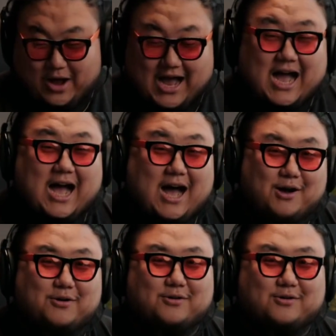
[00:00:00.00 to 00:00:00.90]

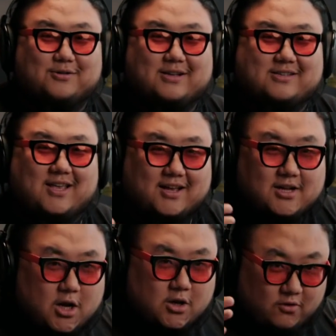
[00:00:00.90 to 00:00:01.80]
Wow. It's like
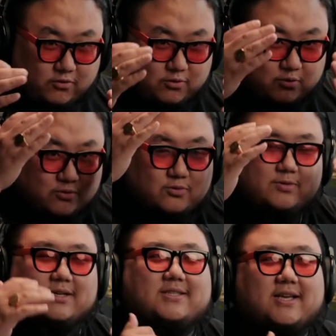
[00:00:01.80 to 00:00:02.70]

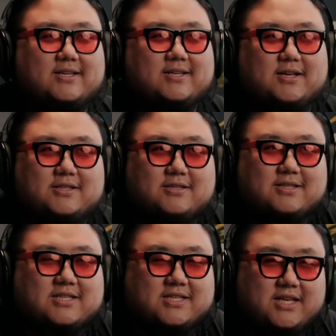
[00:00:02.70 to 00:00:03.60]

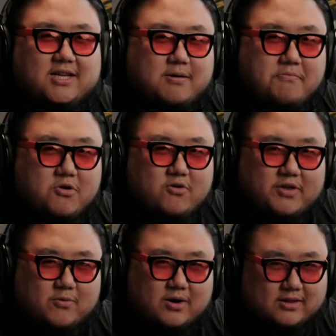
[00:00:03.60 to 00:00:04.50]
the scene in the
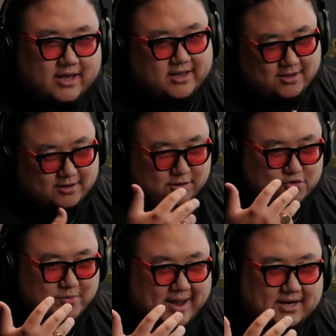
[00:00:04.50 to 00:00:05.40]
movie where like
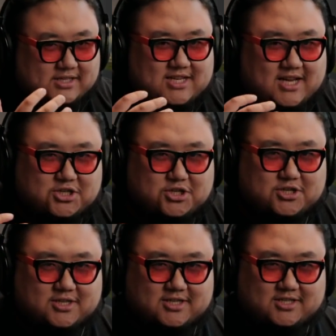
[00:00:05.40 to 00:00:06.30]
the dramatic
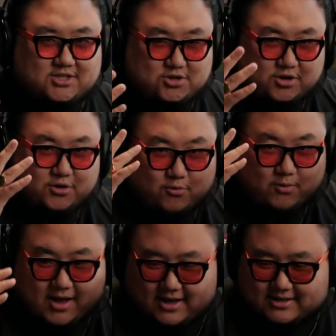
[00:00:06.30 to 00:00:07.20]
tension is starting to
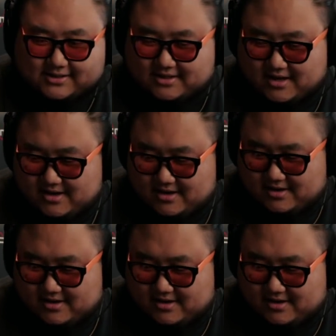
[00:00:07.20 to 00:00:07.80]
rise.